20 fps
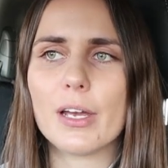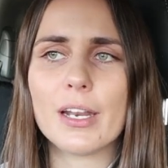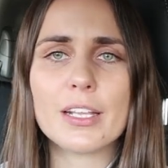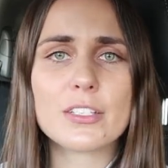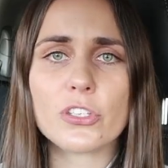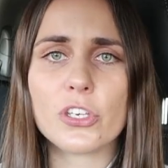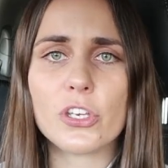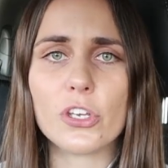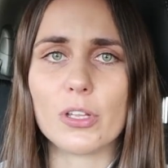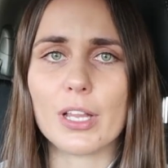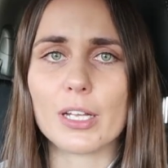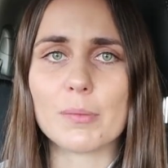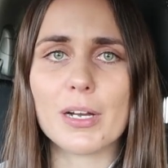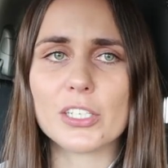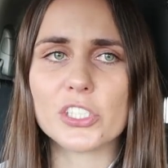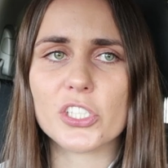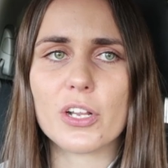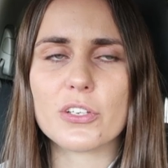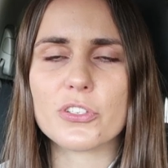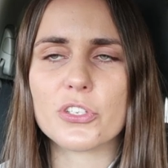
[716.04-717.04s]
It's cute. Like,
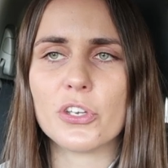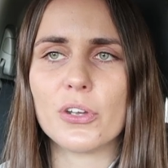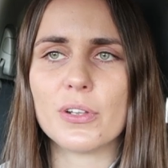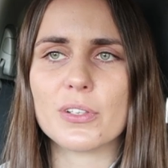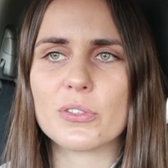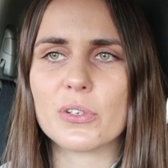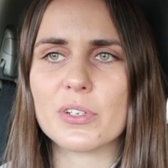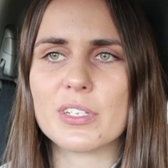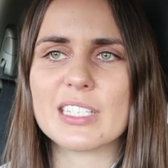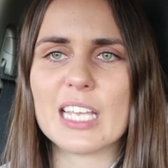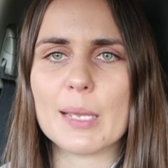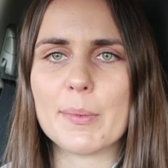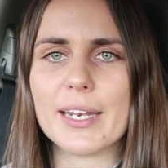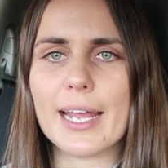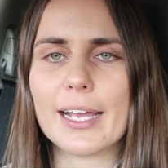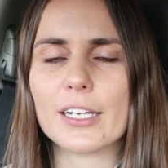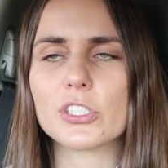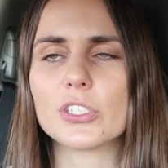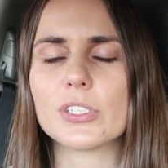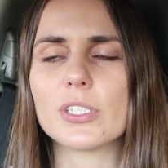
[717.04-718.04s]
Marshadow's cute. It's good to see him
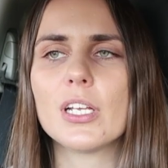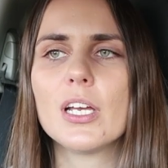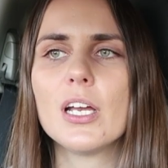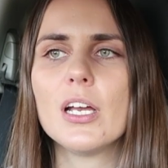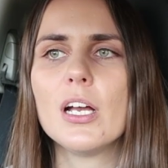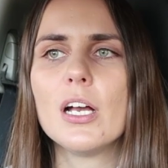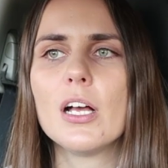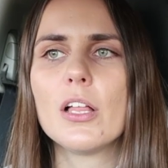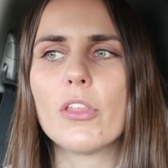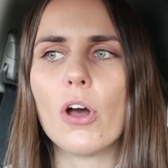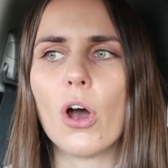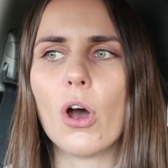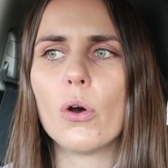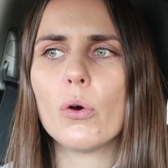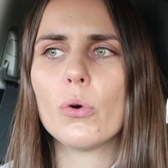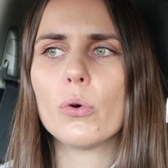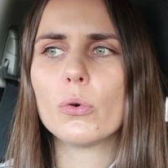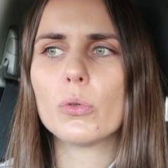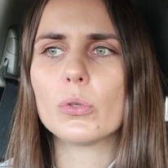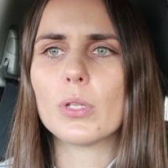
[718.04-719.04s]
in action. The
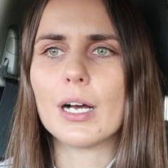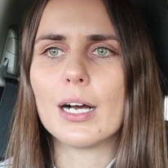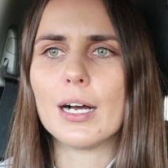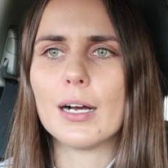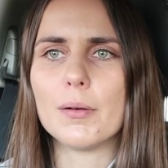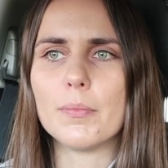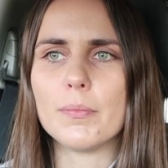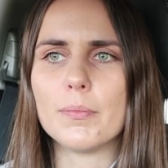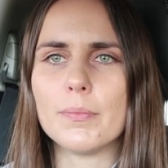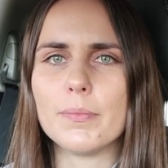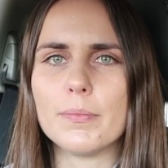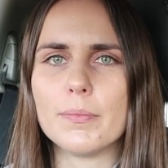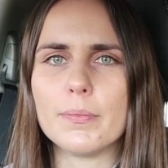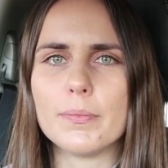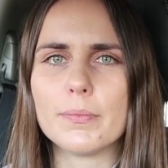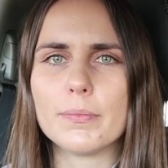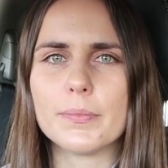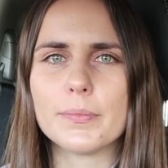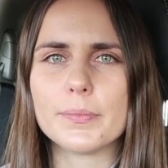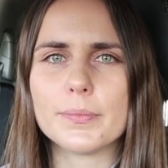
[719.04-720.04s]
whole,
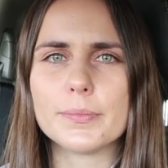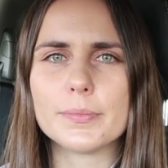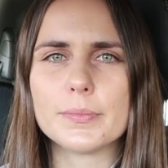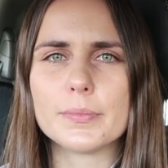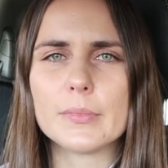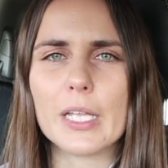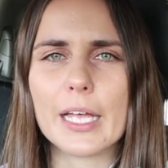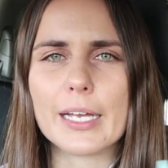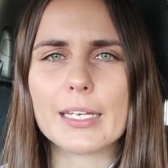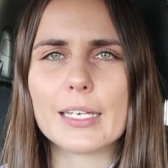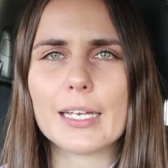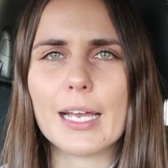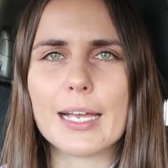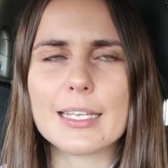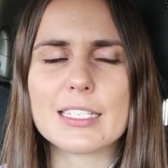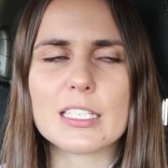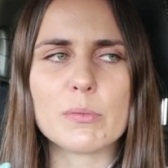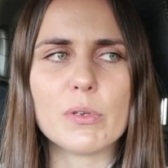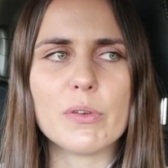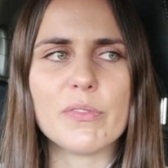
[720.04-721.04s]
like,
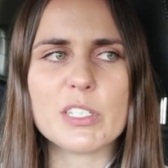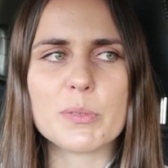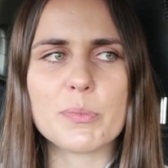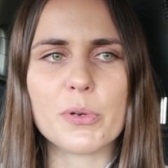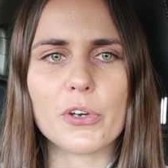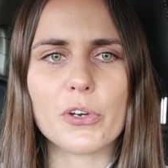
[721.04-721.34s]
as the movie's